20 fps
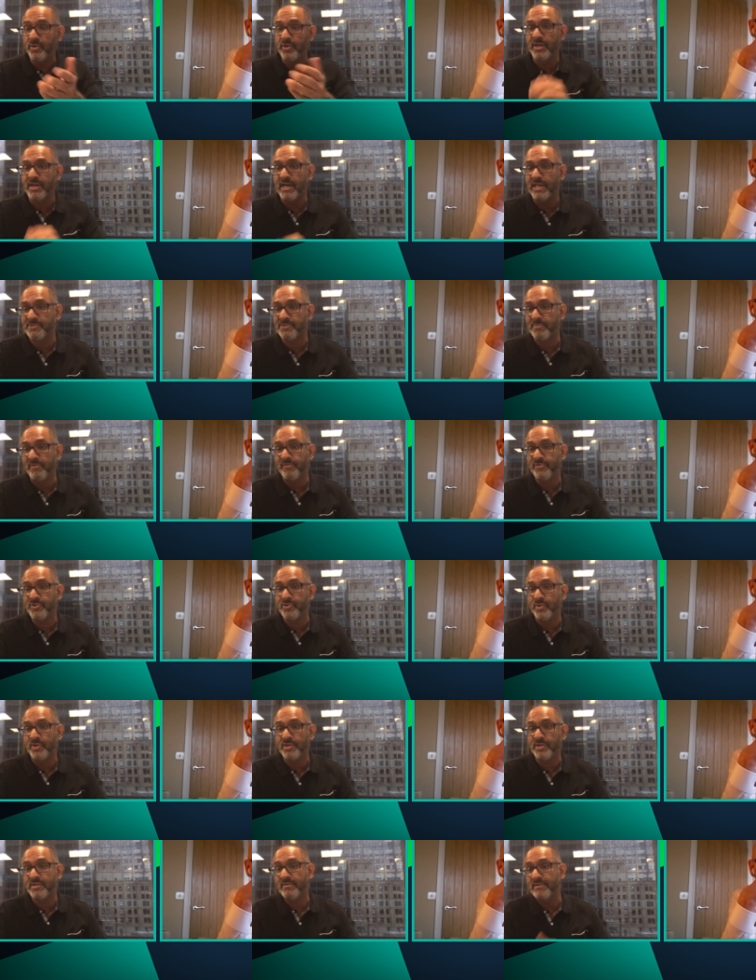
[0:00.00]
you're the customer of
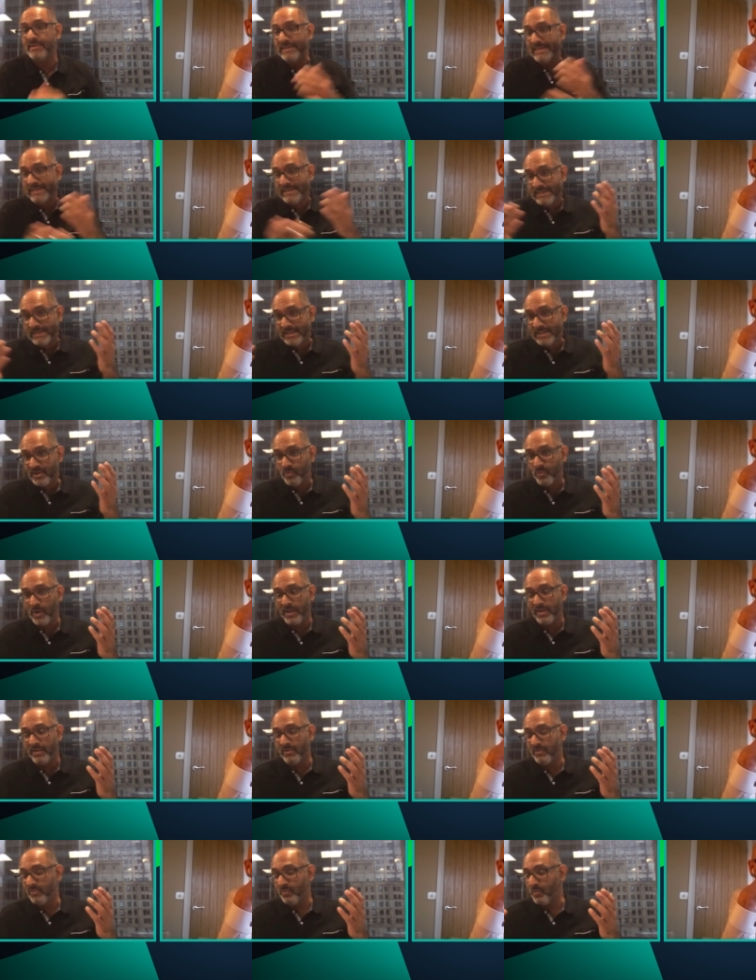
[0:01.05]
choice. And
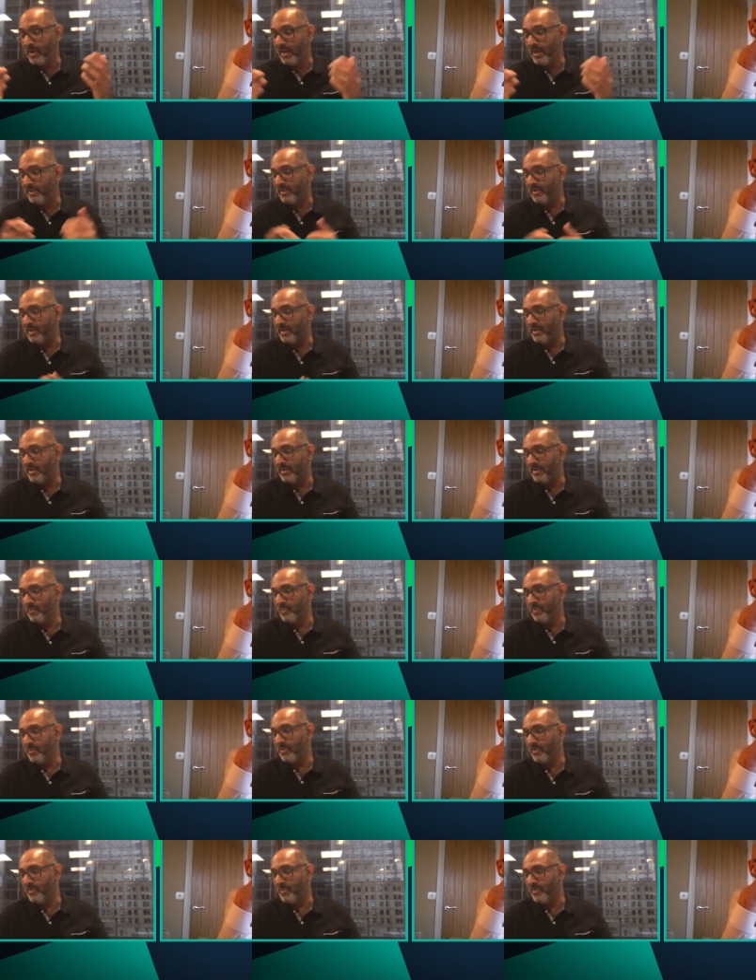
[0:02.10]
when when the